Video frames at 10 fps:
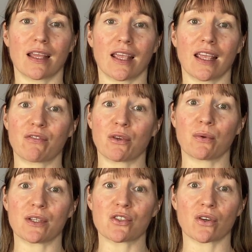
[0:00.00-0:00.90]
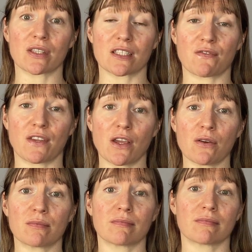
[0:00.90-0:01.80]
If you enjoyed this video,
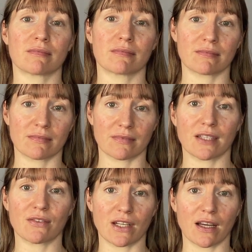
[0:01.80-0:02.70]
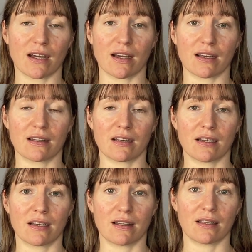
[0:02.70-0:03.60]
give it a
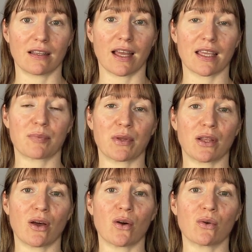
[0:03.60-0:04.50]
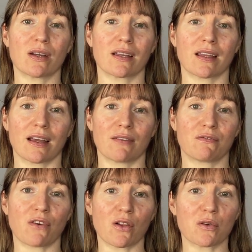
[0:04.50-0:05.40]
like below,
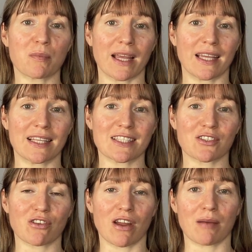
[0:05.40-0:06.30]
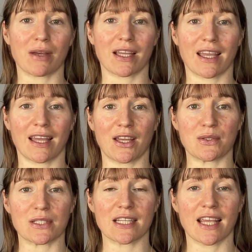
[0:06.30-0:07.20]
follow my Instagram account.